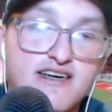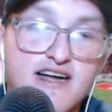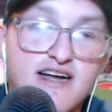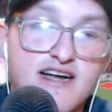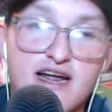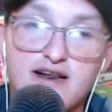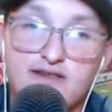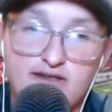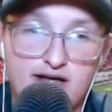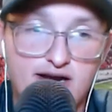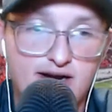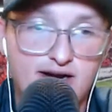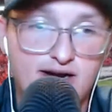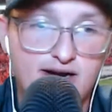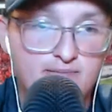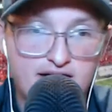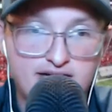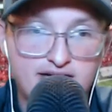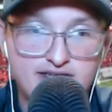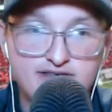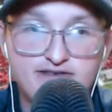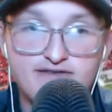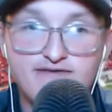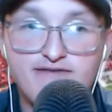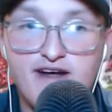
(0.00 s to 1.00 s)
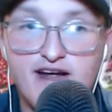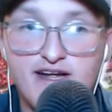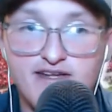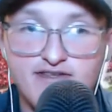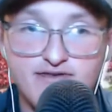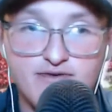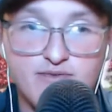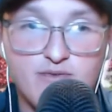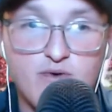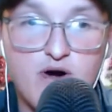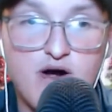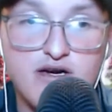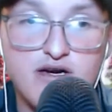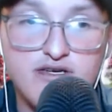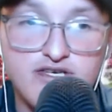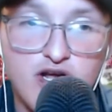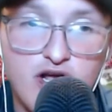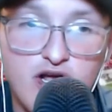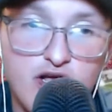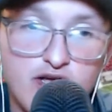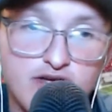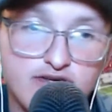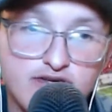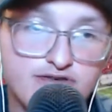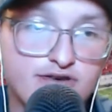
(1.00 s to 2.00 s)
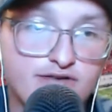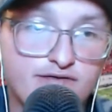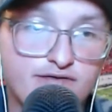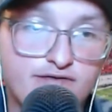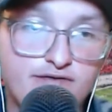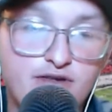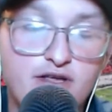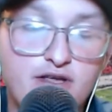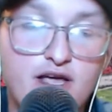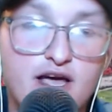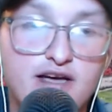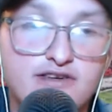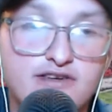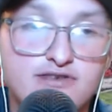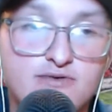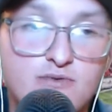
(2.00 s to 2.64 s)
got a lot of Badger fans to watch. So if you guys are